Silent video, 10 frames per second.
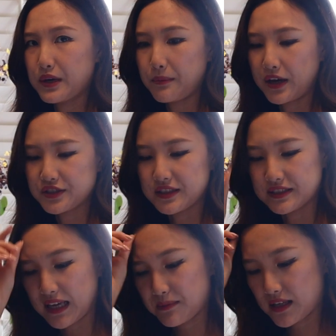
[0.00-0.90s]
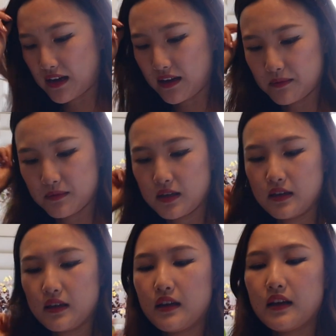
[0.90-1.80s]
pretty much the same time.
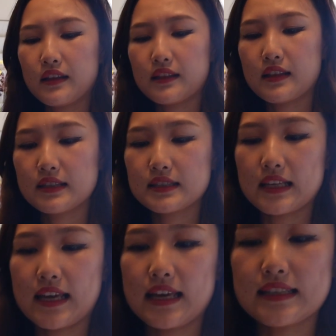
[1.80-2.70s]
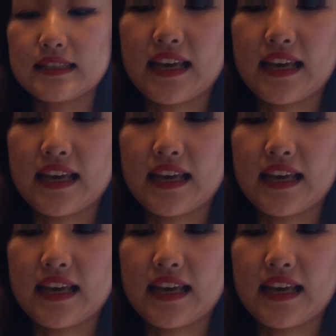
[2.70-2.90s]
This is